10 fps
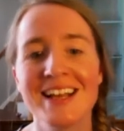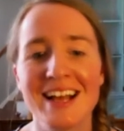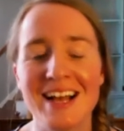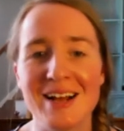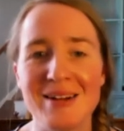
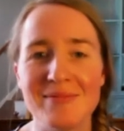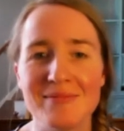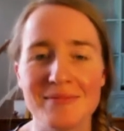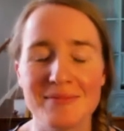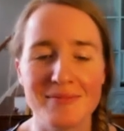
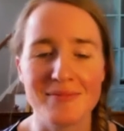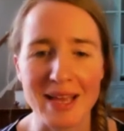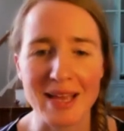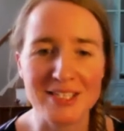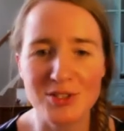My
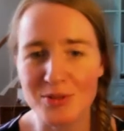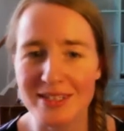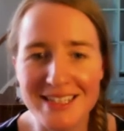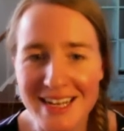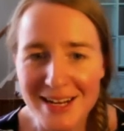
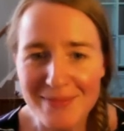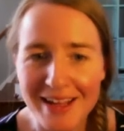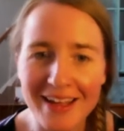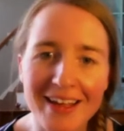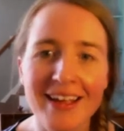students need
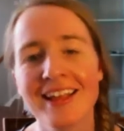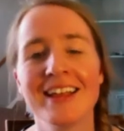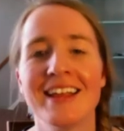me.